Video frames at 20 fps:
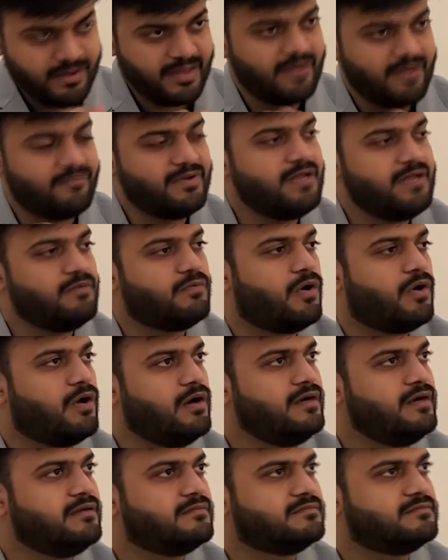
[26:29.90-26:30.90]
Every
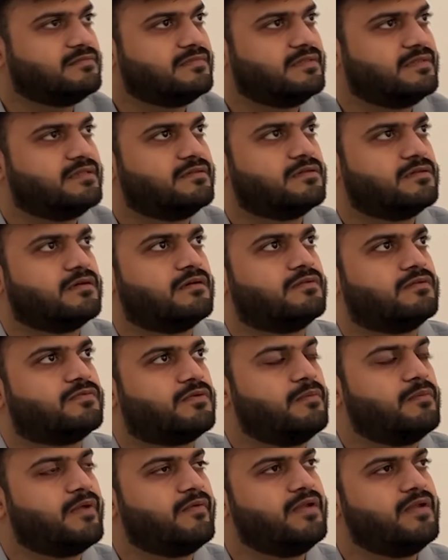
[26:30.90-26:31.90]
ward,
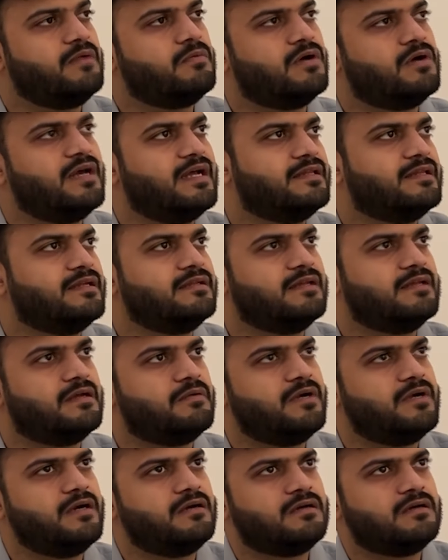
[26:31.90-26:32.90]
from every ward, I think there
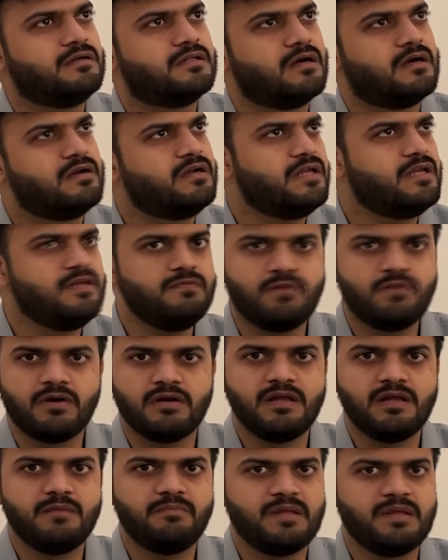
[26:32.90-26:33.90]
were
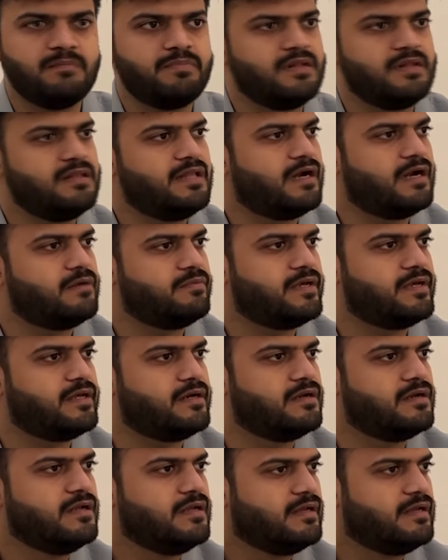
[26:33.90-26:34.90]
30-40 people that
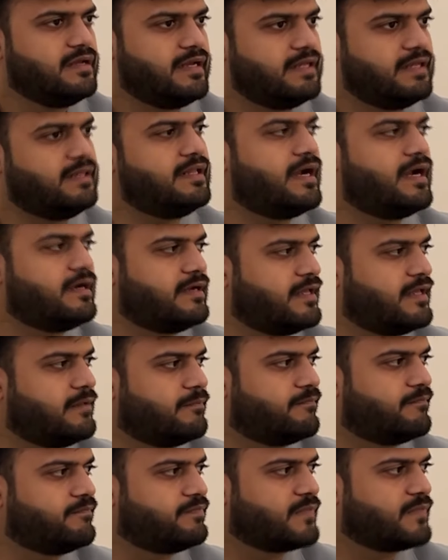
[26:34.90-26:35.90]
were in that
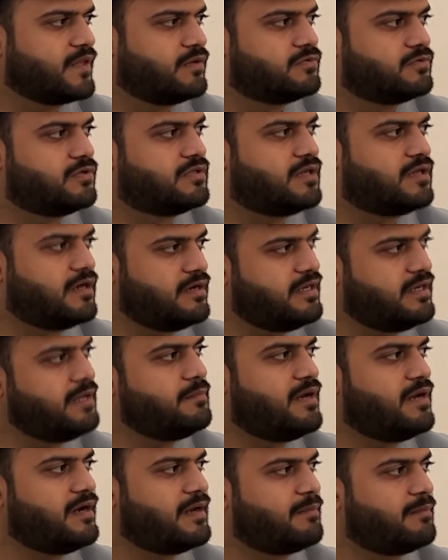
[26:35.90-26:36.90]
team. So 30
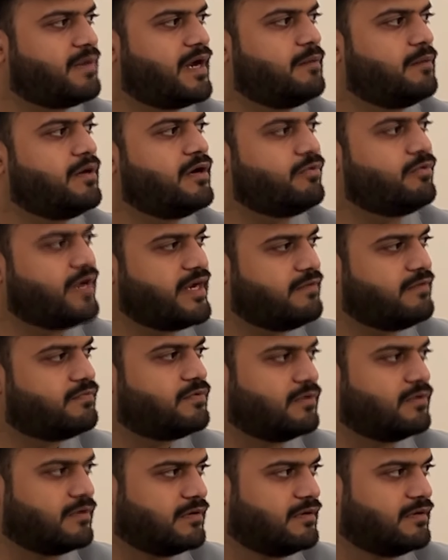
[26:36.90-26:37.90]
multiplied by
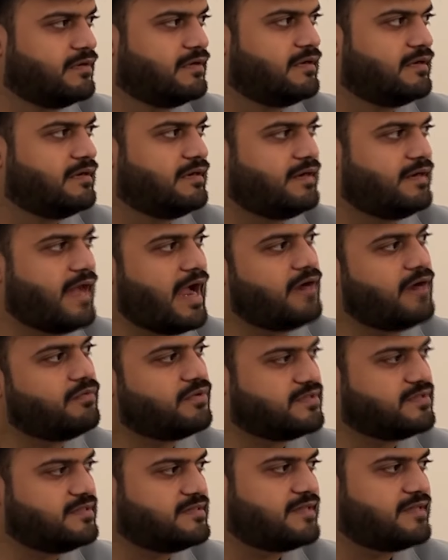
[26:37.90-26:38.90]
24. That
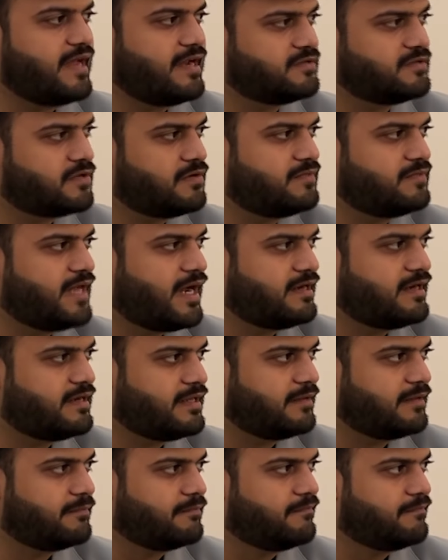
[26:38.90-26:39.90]
was the size of that
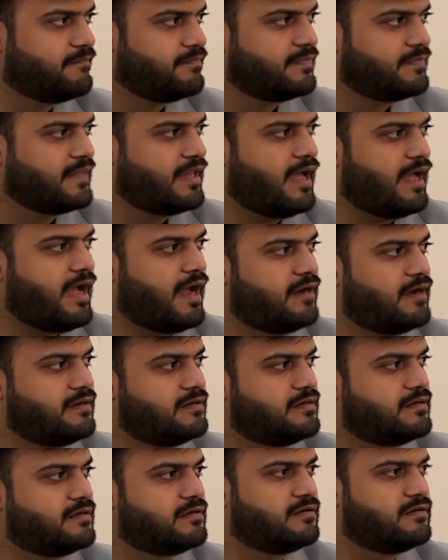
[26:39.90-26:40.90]
team.
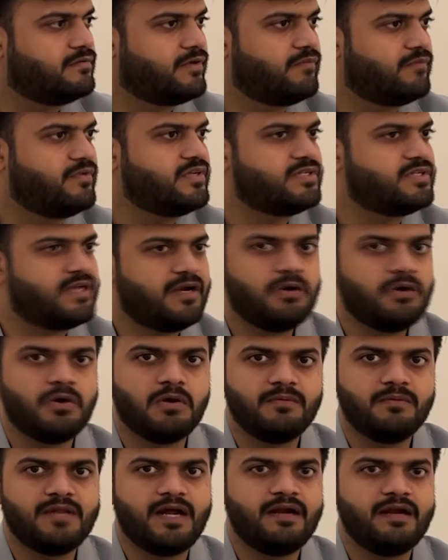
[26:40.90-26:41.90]
And when we shared
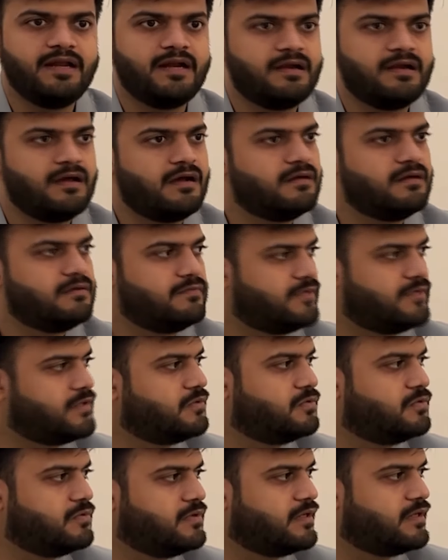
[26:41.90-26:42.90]
all of that data with
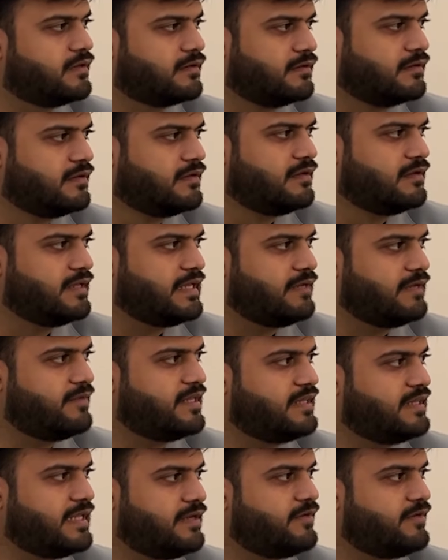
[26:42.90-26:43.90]
Google,
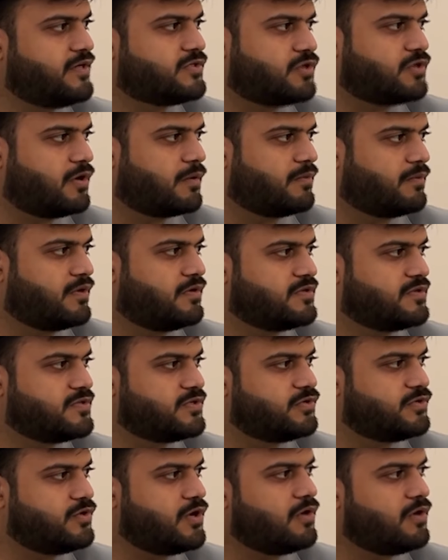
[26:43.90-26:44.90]
even they were shocked, because
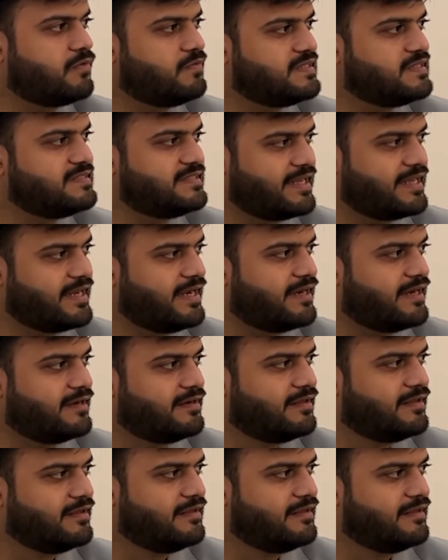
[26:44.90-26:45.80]
New York was second.